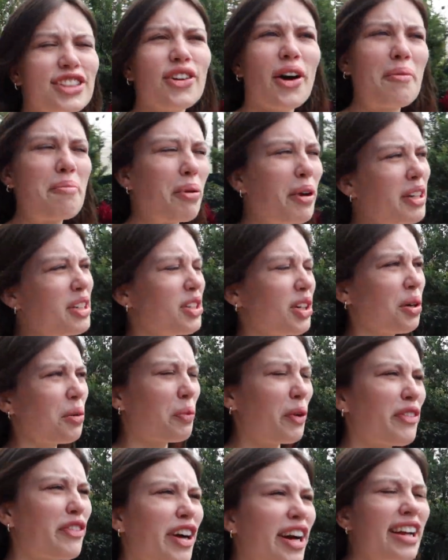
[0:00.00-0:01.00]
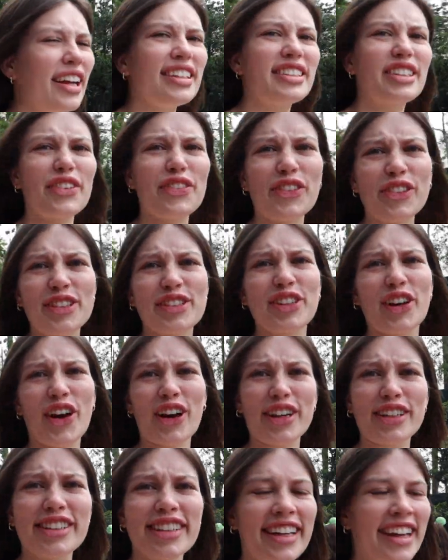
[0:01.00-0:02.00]
so I'm pretty sure we've got a different
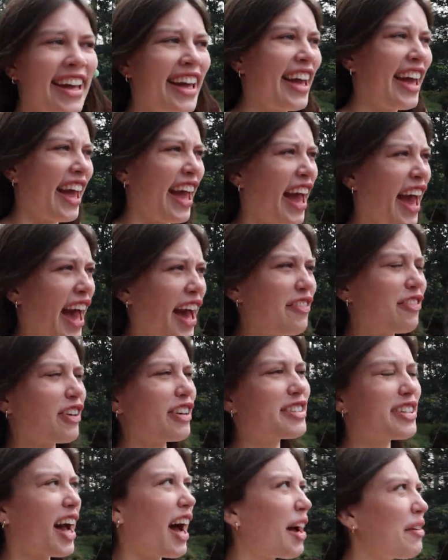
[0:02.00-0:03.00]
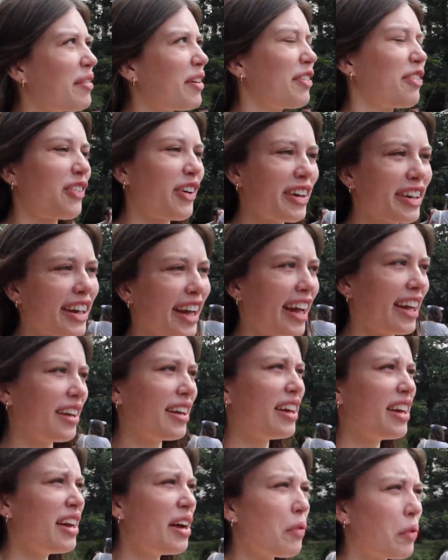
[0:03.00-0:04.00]
song every time we've ridden it.
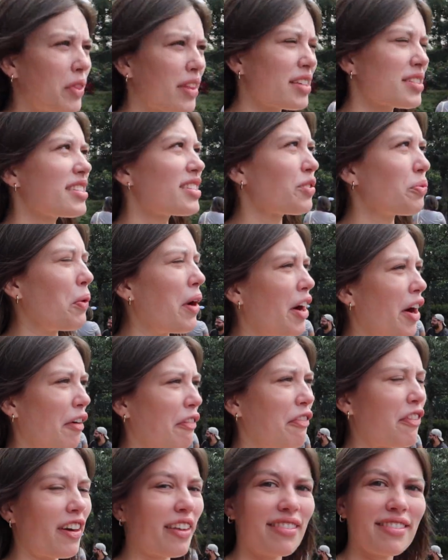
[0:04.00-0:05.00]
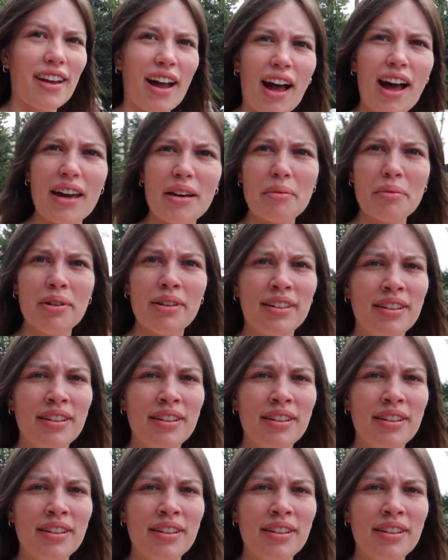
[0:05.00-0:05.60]
this is what, our fifth time?